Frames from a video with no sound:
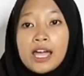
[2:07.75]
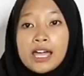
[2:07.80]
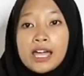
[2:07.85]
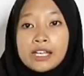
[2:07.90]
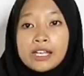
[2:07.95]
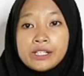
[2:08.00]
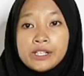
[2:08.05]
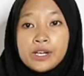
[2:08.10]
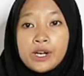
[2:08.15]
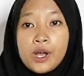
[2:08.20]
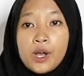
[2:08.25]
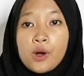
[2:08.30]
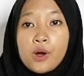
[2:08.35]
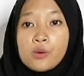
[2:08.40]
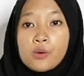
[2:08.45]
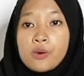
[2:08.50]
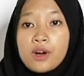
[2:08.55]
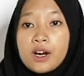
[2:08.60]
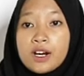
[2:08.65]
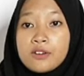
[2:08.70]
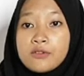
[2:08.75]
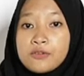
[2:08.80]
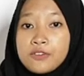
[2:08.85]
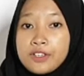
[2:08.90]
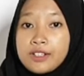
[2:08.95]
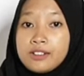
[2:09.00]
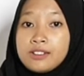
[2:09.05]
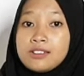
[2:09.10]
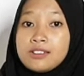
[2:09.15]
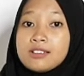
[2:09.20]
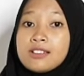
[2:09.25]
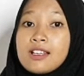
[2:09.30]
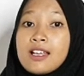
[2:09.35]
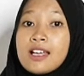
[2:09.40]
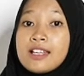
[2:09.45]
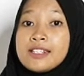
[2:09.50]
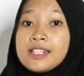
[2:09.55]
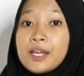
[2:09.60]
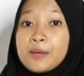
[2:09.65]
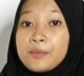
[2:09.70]
and Warfield,
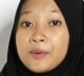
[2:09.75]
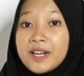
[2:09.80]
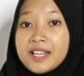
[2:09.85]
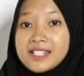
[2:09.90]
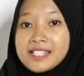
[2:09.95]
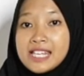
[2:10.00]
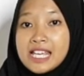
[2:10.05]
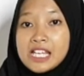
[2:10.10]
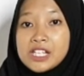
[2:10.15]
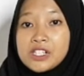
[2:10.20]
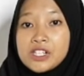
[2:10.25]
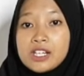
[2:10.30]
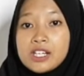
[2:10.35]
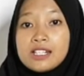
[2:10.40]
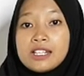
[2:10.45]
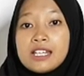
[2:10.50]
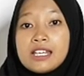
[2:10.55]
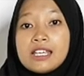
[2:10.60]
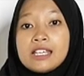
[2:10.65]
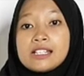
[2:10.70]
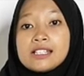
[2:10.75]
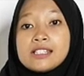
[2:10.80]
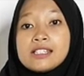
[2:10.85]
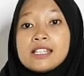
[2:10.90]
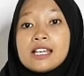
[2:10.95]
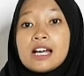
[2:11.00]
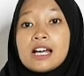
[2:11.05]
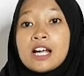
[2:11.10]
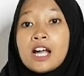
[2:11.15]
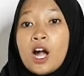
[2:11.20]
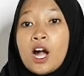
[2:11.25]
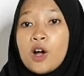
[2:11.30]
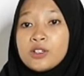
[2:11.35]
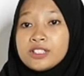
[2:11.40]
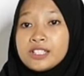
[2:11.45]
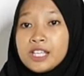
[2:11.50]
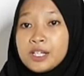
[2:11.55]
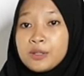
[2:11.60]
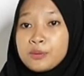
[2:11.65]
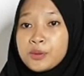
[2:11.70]
depreciation is the
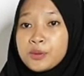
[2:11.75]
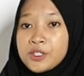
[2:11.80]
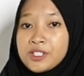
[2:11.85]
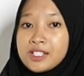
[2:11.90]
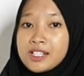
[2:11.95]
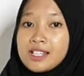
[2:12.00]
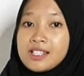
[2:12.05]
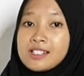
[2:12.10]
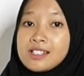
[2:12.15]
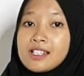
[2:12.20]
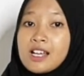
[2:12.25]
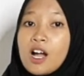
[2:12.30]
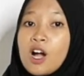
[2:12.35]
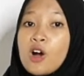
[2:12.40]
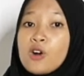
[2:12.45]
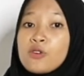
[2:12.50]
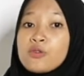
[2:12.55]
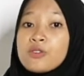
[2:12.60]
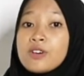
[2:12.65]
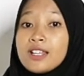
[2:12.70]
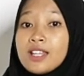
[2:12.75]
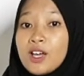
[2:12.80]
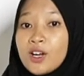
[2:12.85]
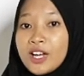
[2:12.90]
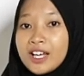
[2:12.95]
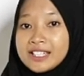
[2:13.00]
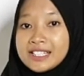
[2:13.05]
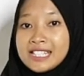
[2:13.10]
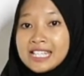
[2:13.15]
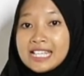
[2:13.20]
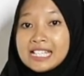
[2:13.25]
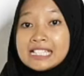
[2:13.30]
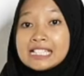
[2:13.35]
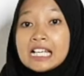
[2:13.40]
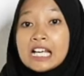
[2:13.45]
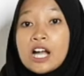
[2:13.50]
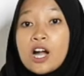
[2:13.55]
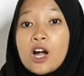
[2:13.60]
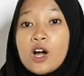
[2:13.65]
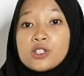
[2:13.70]
accounting process of allocating
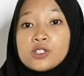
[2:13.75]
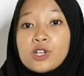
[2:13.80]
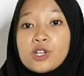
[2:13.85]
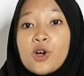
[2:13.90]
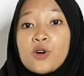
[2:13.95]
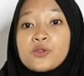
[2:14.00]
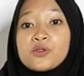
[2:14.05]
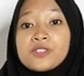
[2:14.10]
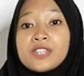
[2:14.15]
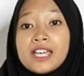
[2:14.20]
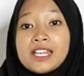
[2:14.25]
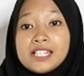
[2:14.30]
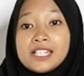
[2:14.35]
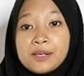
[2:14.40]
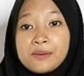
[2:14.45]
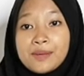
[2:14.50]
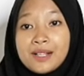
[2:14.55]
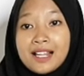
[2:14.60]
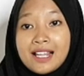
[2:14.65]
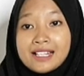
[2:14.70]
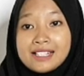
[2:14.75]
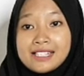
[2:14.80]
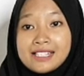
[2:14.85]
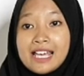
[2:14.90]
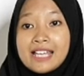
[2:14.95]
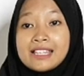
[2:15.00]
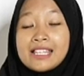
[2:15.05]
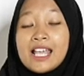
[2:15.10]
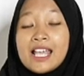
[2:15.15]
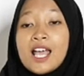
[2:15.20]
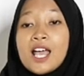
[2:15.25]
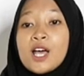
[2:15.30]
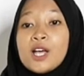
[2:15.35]
the cost of tangible assets